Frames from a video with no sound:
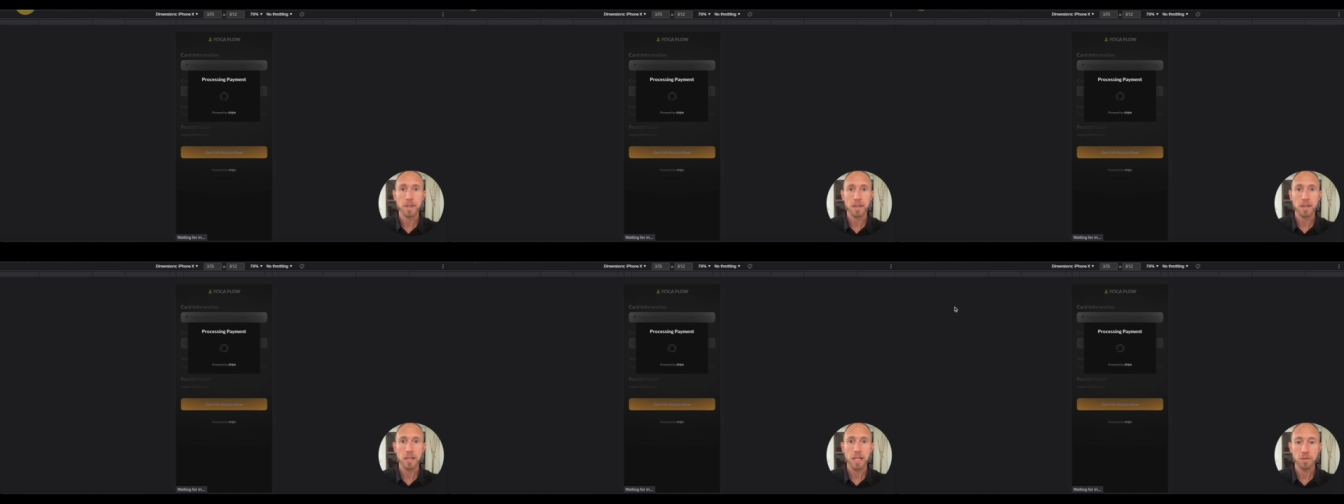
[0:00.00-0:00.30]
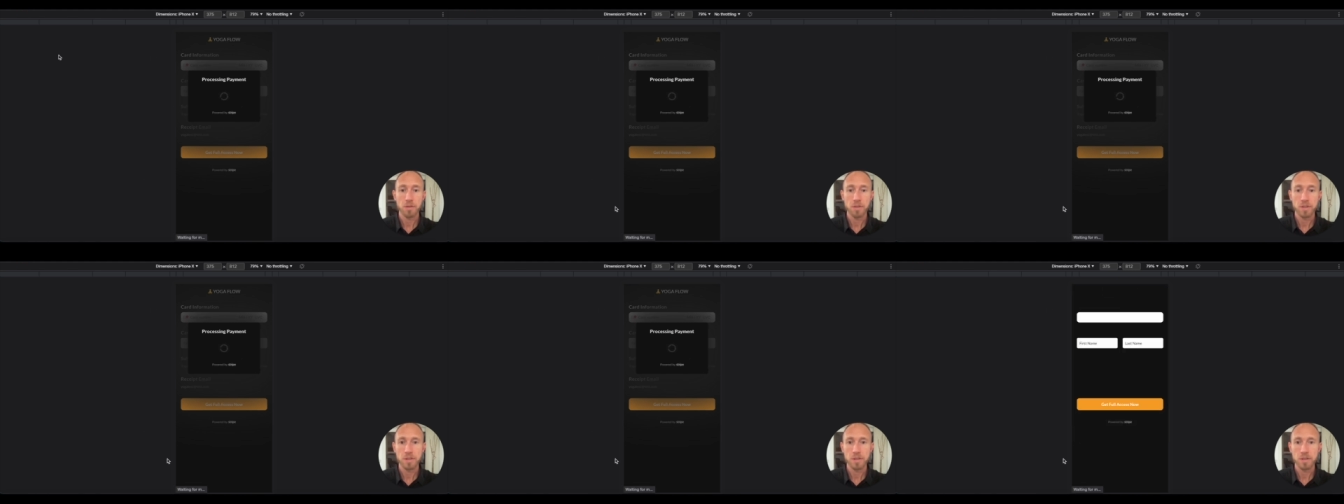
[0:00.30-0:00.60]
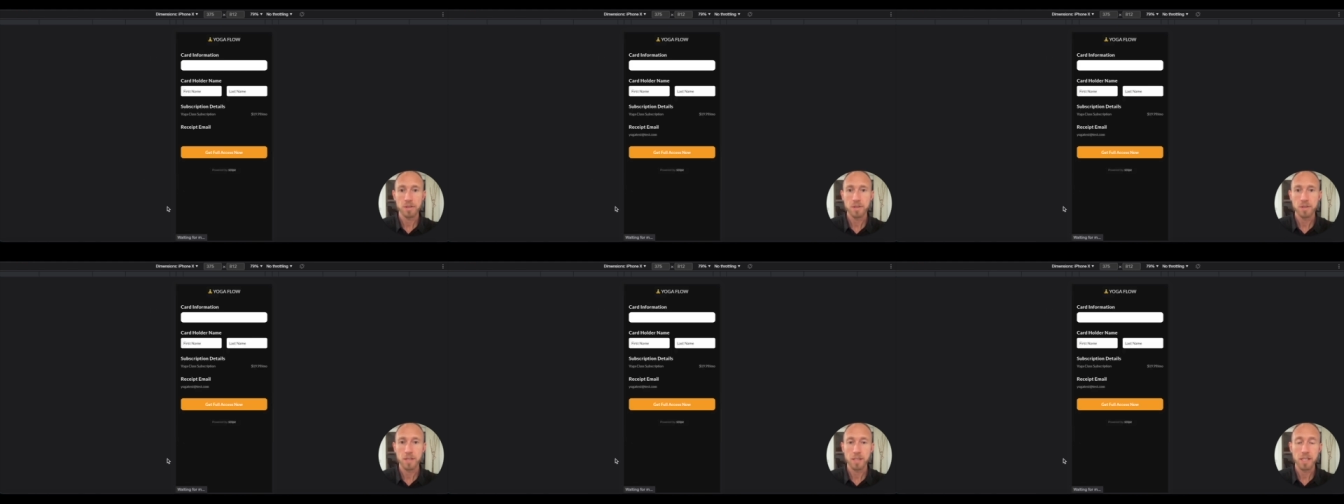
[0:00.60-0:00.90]
that was
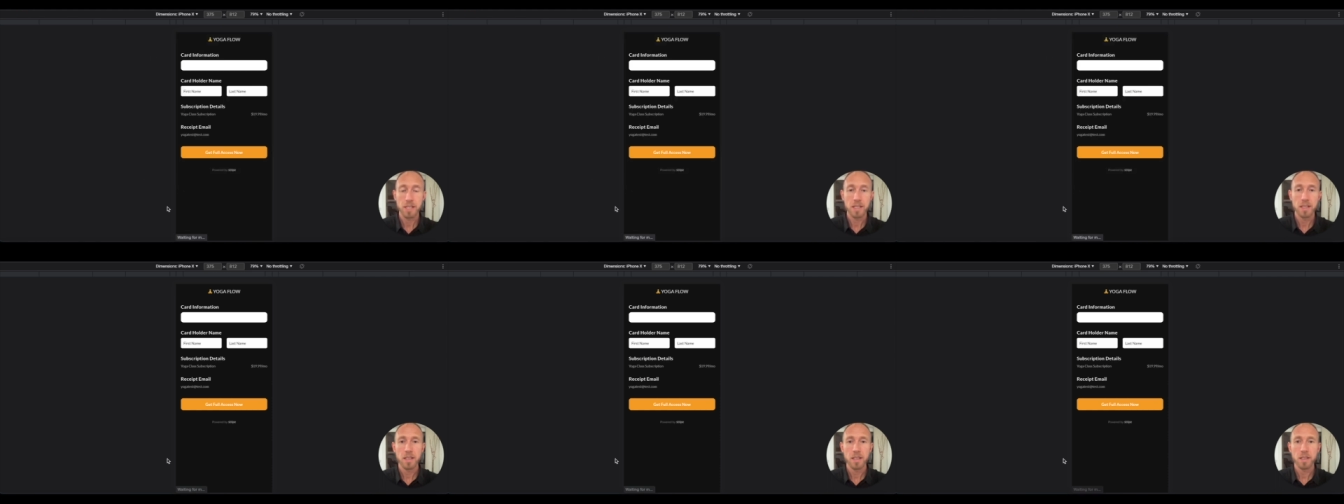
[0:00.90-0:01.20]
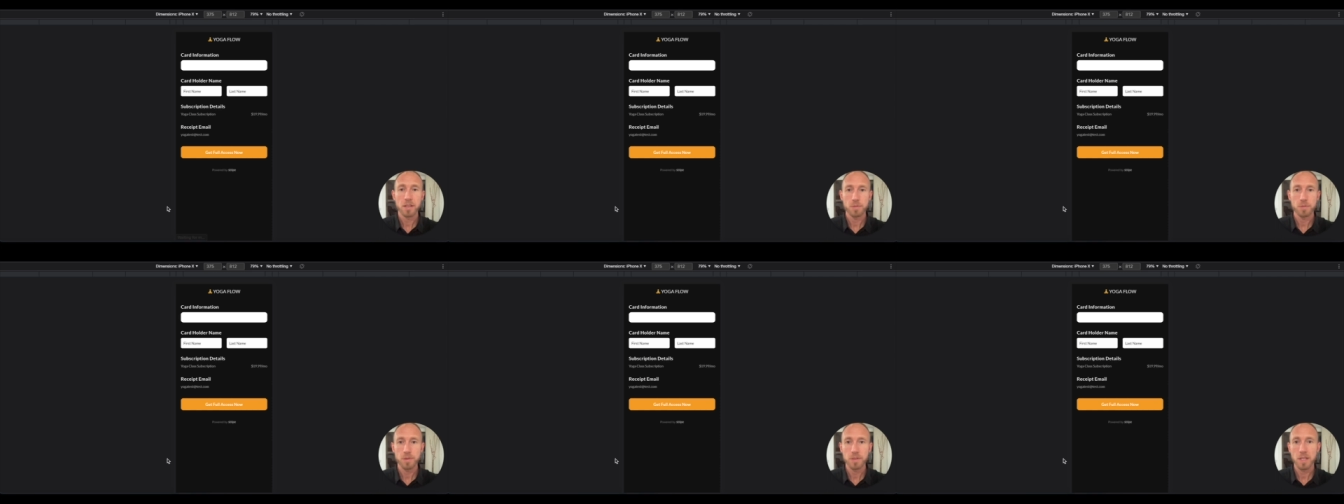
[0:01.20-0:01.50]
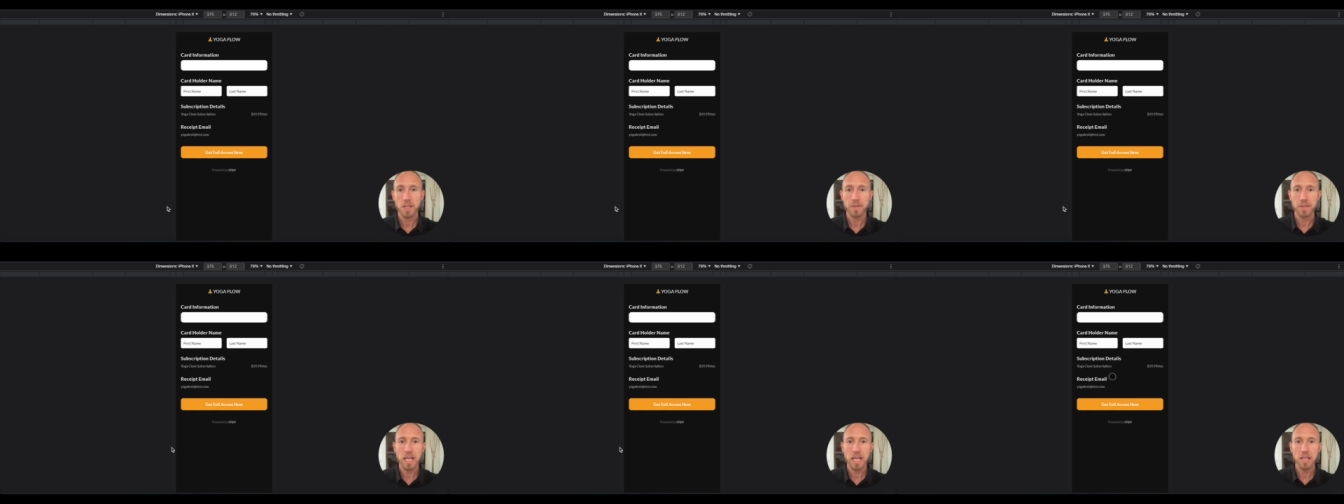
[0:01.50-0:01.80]
silly because we
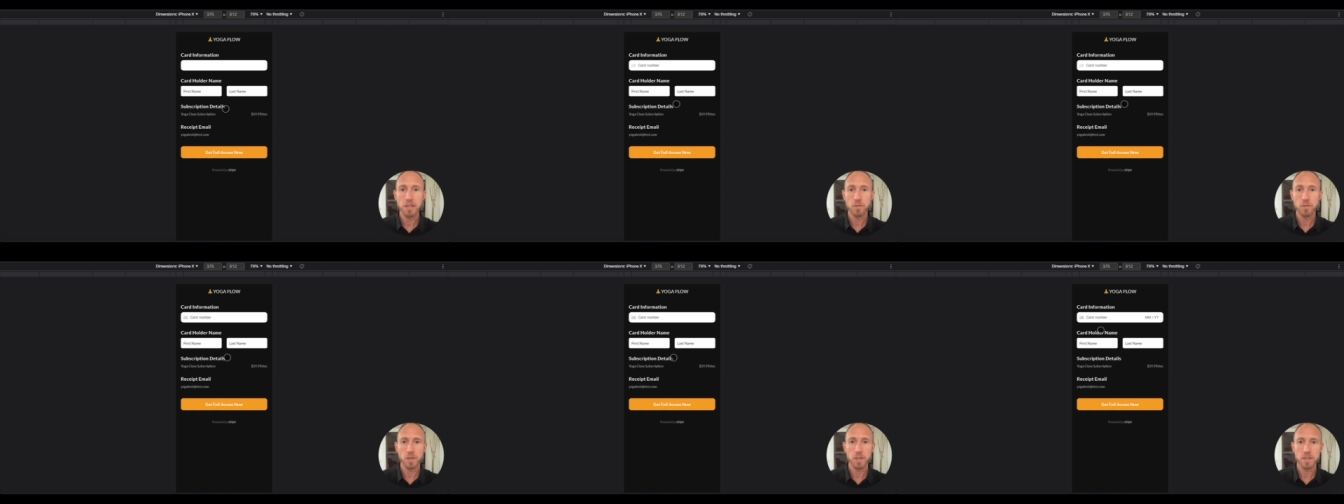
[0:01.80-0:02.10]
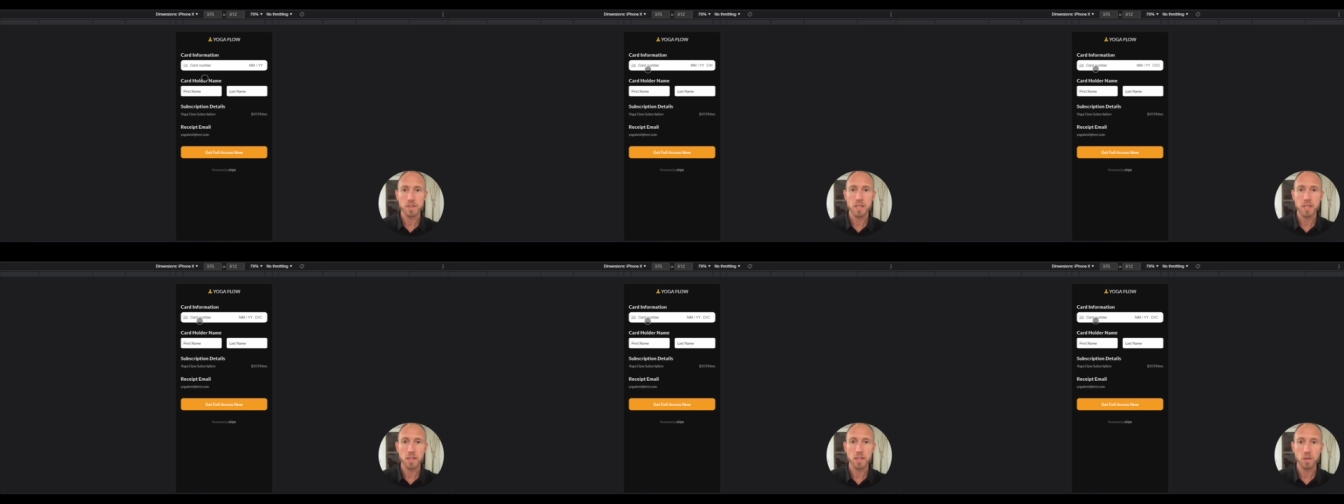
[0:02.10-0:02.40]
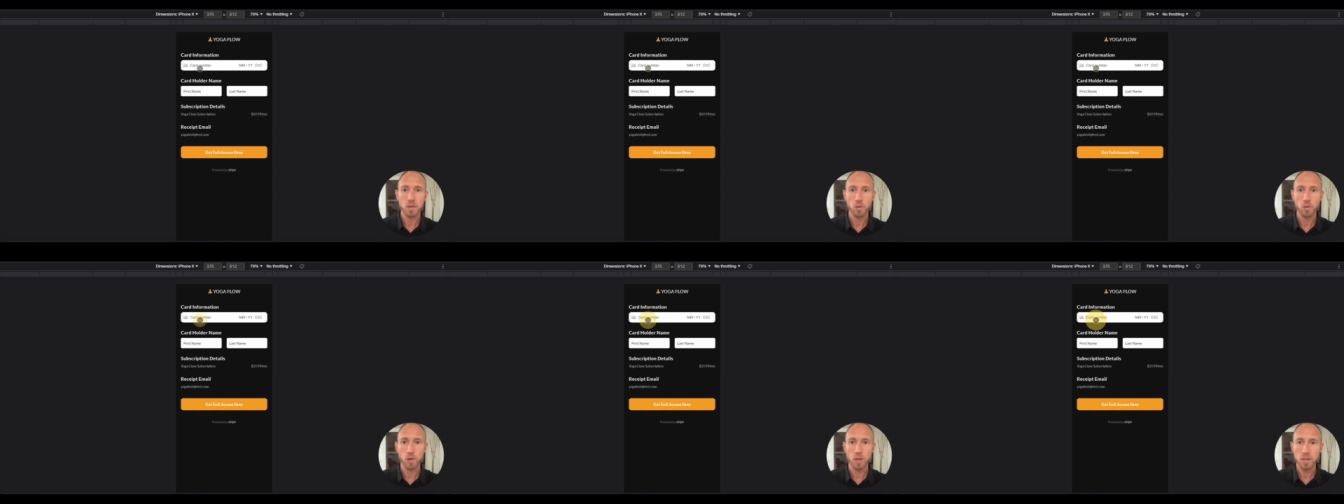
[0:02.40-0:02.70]
still have a case where it's not
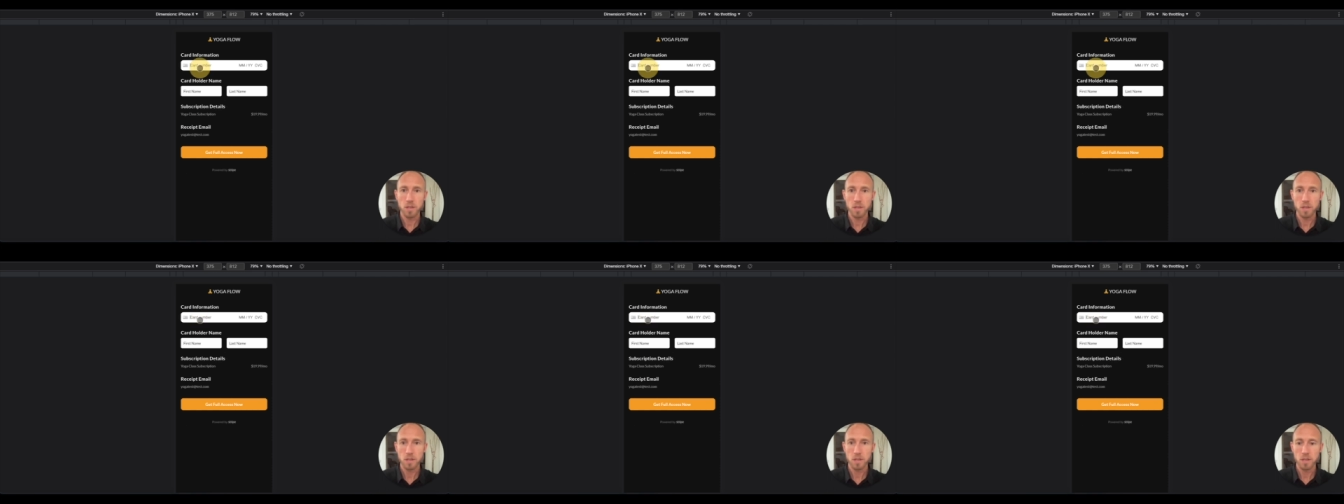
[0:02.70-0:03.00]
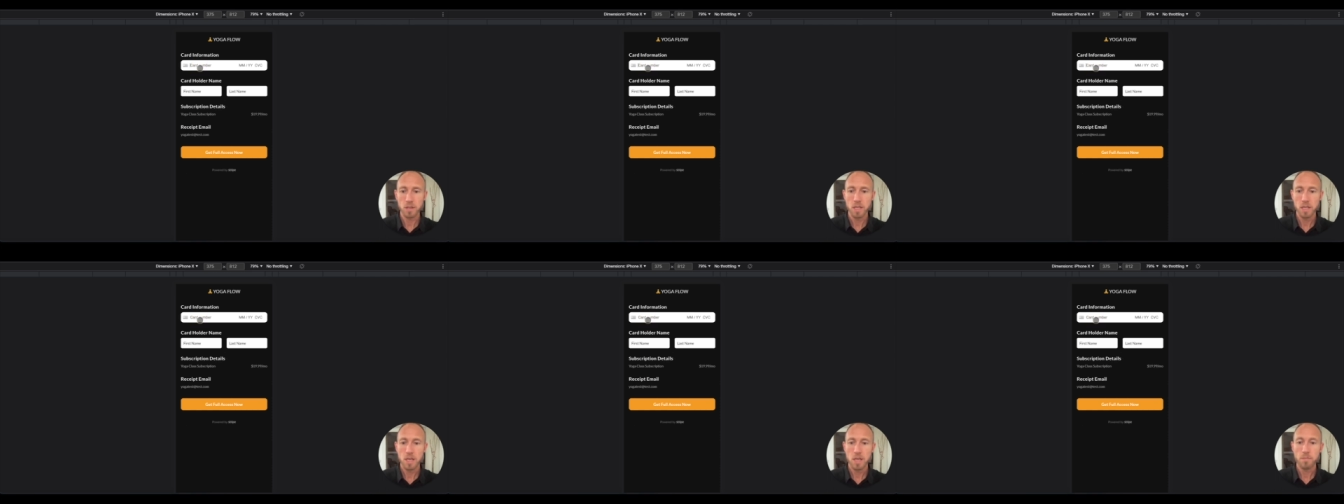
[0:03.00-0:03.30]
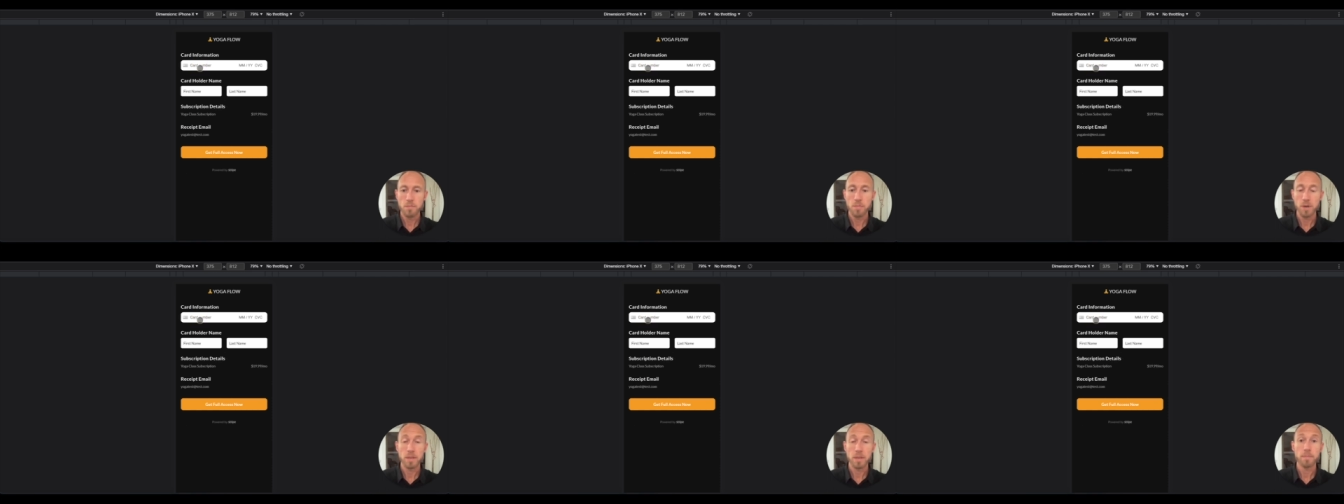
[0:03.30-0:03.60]
going to work.
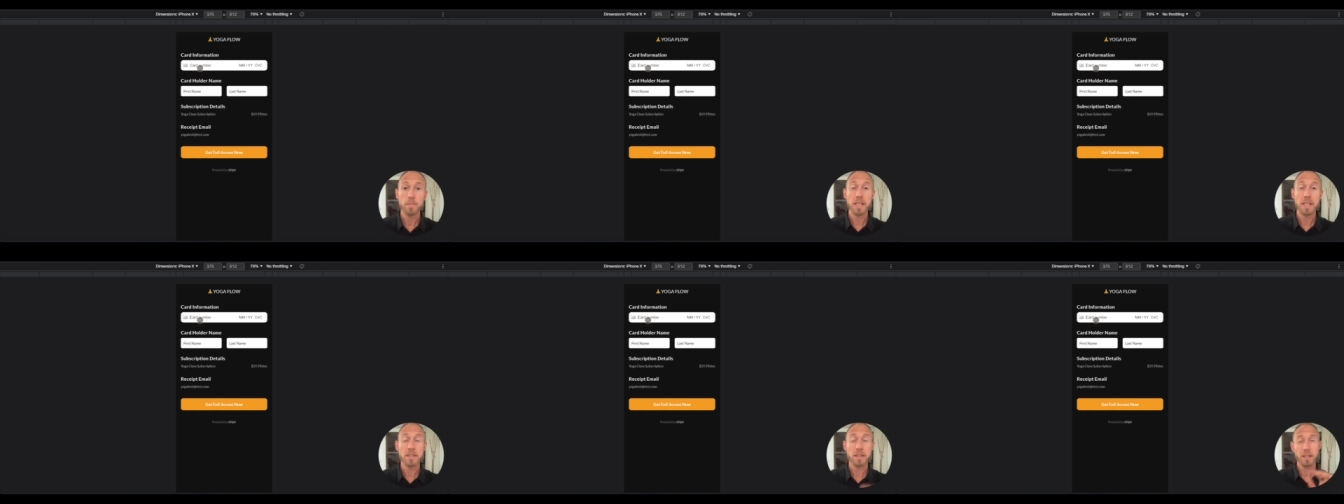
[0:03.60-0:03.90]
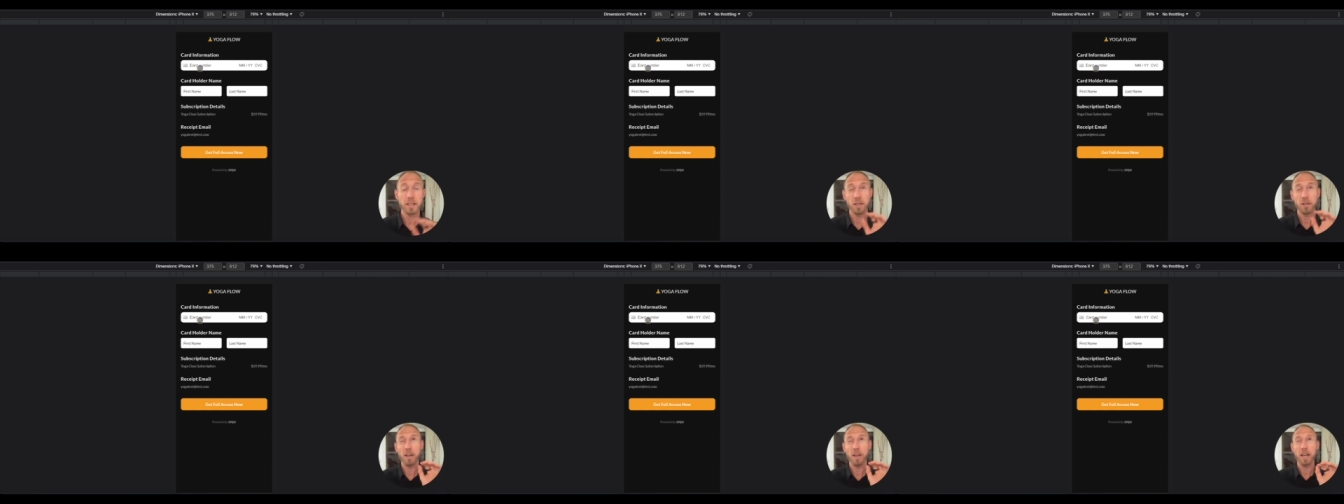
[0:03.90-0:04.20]
But basically, okay,